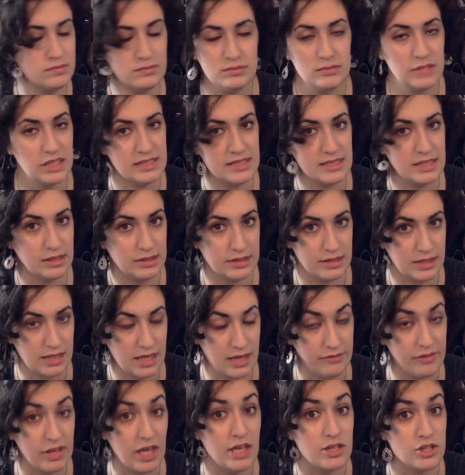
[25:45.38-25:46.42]
I still didn't
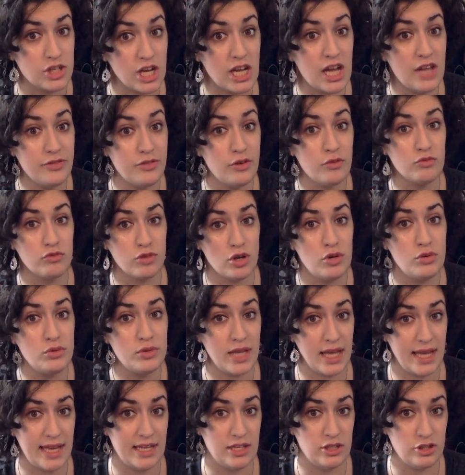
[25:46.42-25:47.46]
have gauge. I got the row
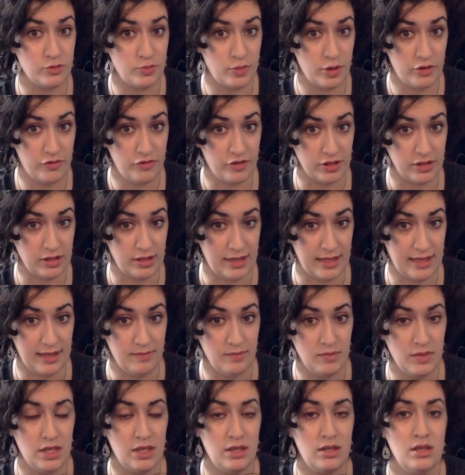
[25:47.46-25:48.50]
gauge perfectly,
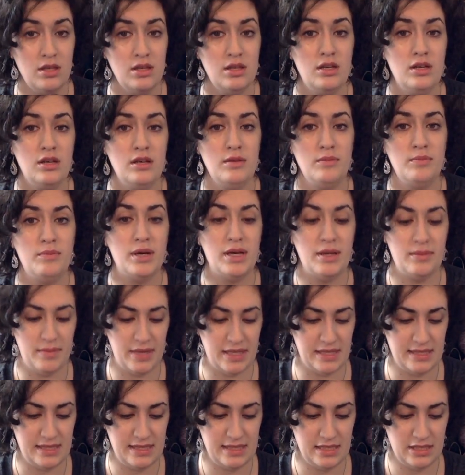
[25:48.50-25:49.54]
but
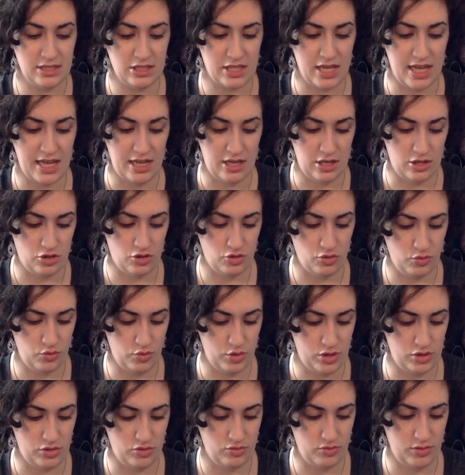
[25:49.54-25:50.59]
my stitch gauge
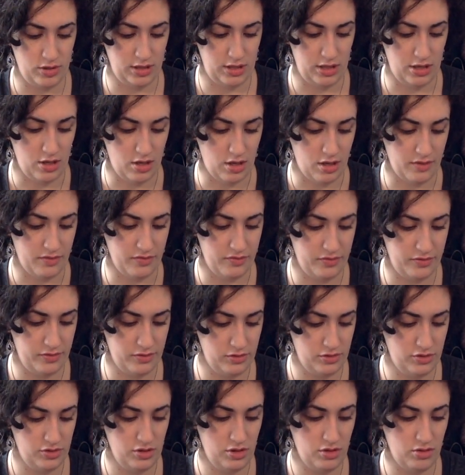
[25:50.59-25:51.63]
was really off.
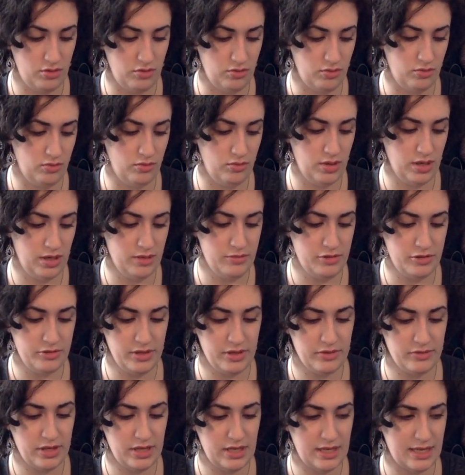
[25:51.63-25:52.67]
So what I'm
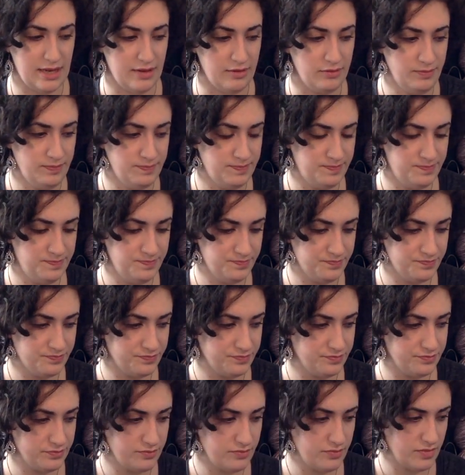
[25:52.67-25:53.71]
doing right now
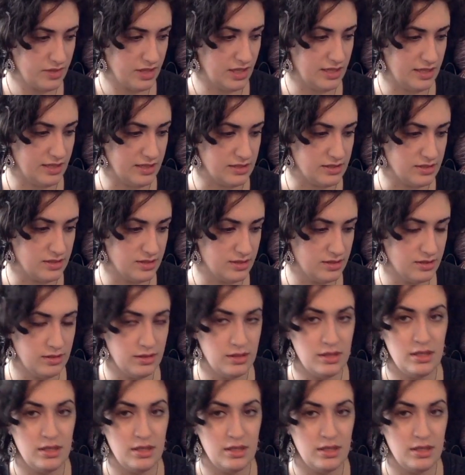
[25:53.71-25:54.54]
is